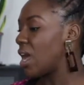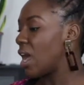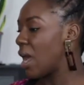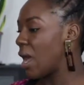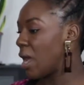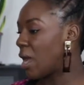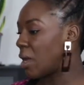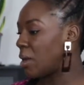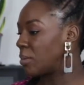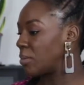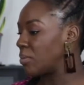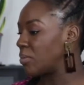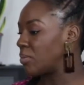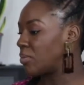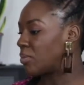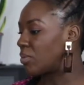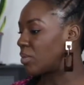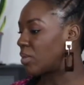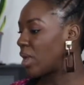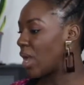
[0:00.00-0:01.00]

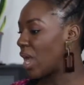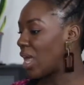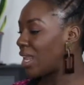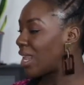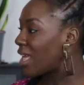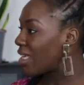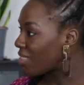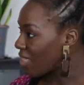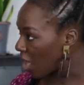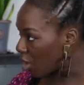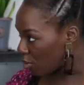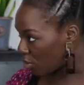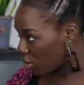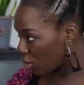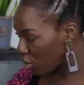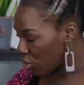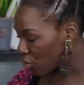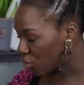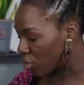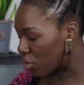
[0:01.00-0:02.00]
and let that be
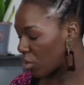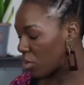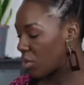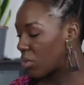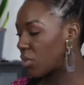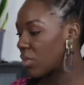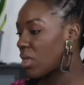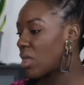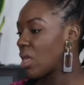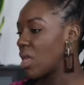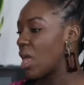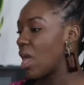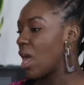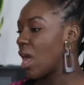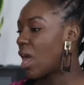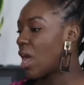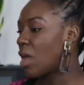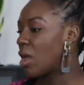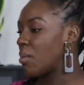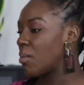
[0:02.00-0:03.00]
your truth.
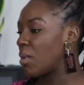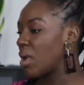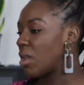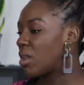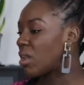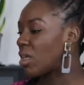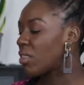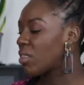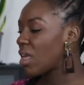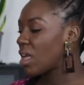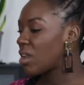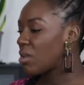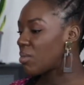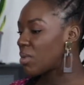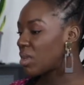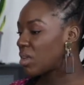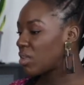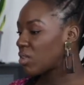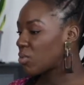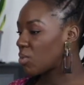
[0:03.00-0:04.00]
Another
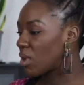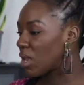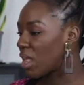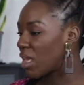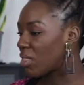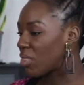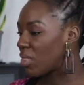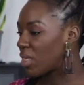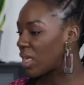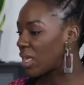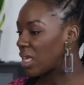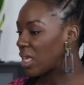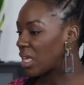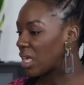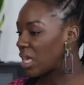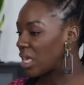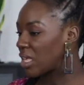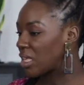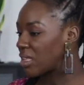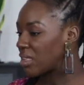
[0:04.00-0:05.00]
element as well, I think,
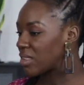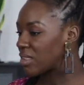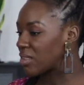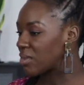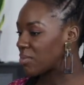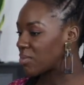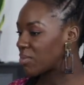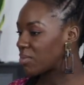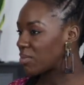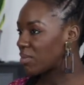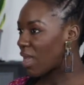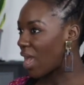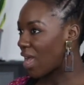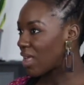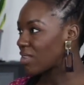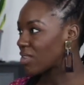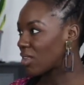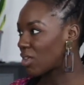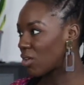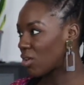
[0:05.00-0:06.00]
is
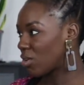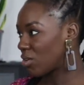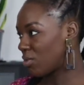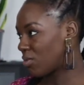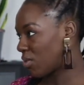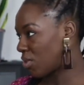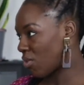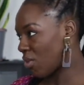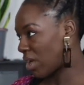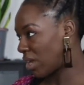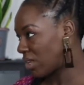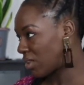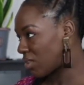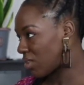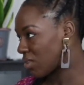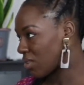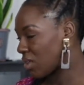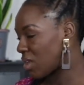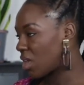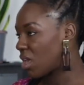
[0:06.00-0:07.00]
asking God for
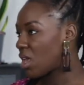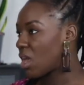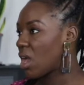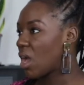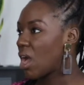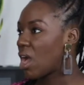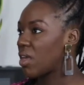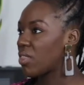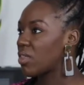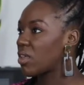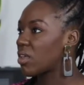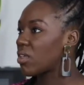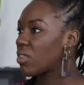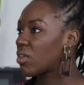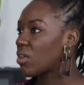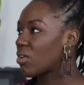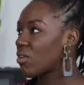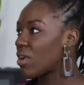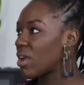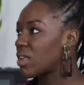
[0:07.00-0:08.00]
grace. I think
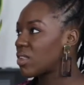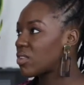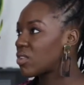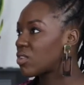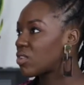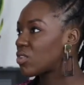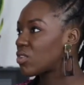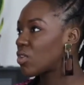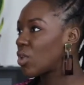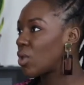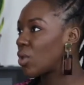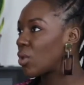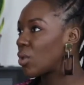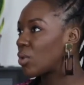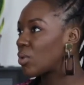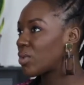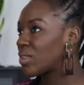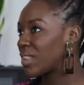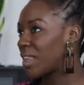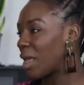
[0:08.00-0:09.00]
that grace is
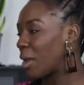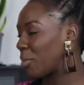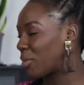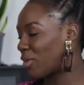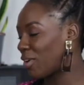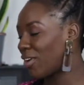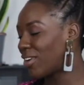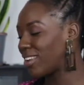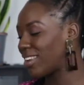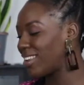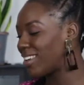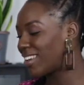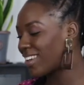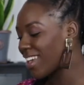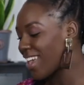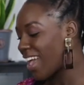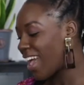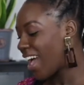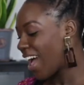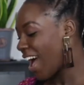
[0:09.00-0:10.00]
so slept on.
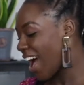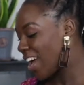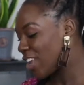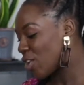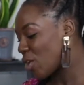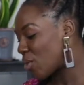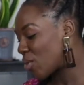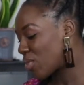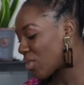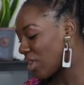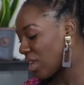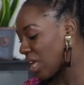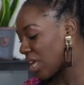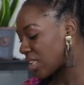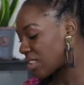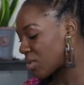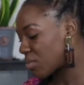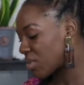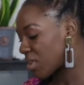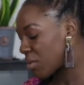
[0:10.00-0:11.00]
I know that like
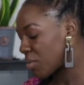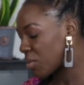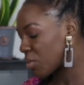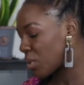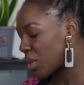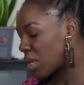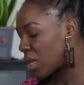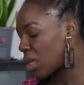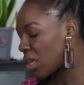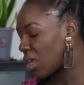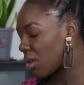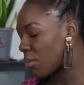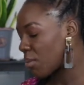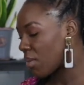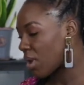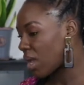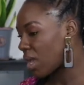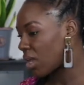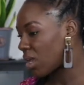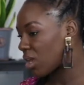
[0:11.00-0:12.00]
sometimes we
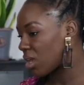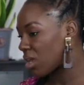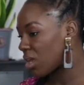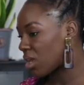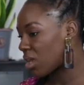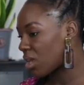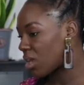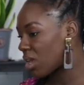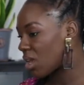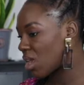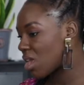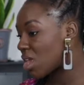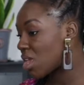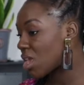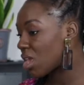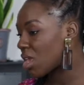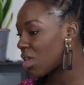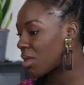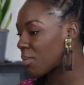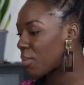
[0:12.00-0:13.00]
might
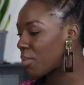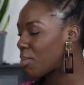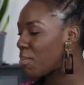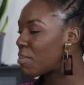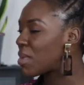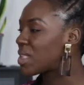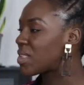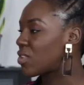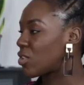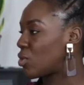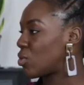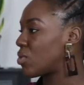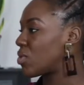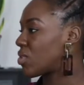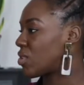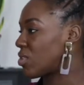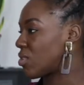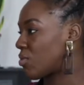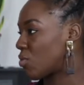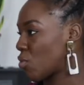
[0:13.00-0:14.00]
hear
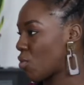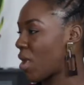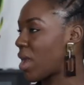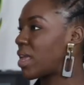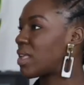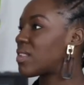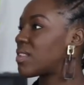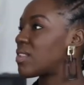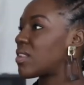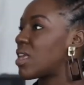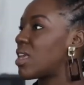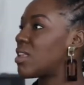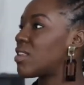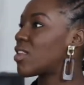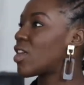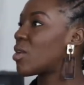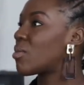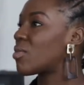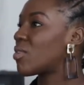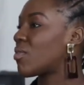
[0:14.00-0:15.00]
misuses of grace in
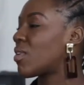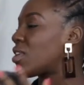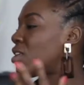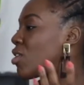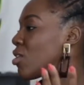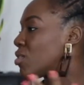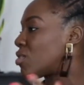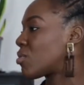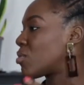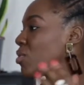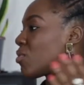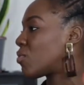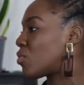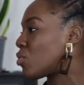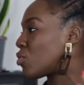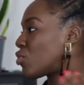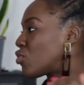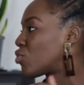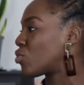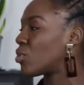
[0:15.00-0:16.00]
terms of, I don't know, someone
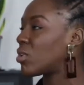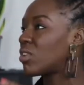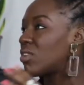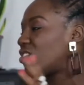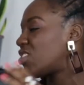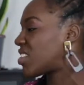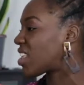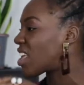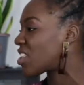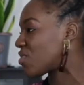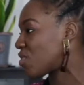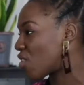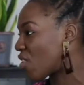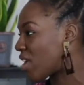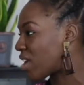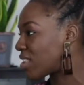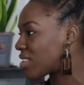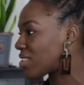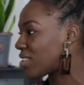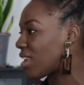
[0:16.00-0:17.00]
falls short and just ask for
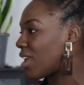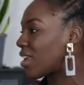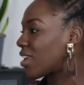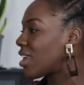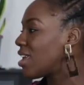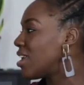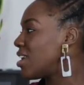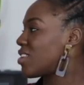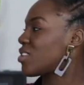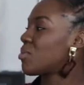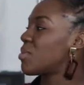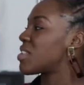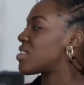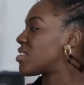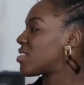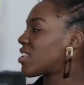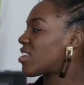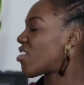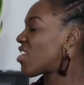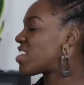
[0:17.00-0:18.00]
grace. Like someone says
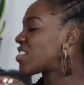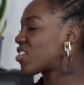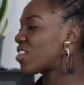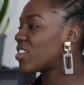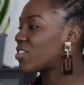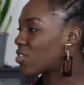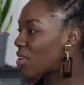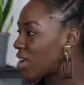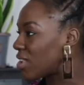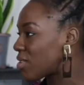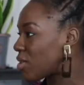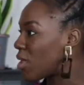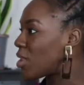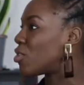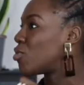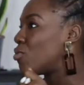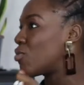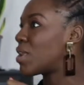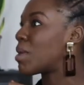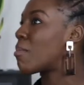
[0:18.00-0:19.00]
grace, grace, grace, and
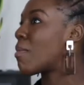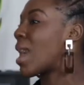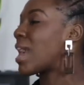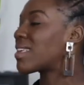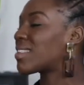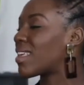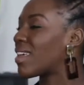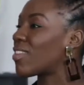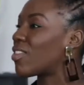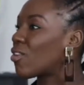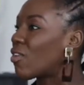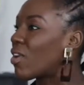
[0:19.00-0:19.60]
you really max out the